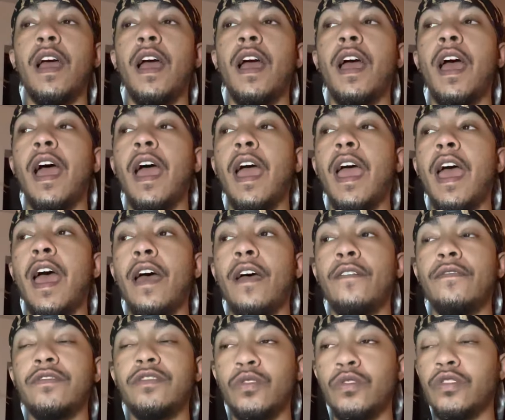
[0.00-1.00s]
I
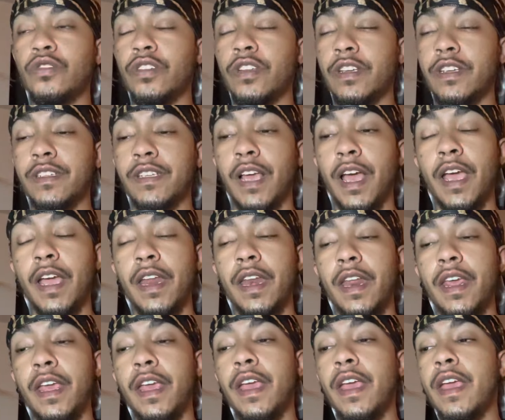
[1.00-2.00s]
have social
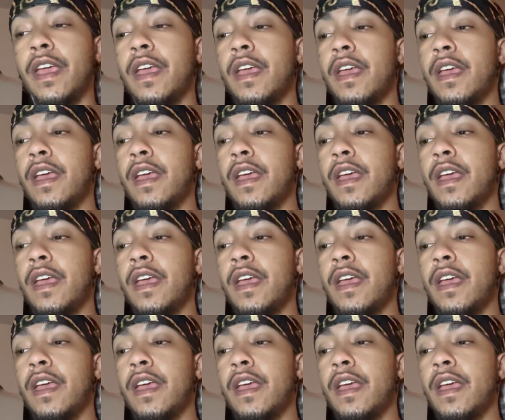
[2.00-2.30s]
anxiety.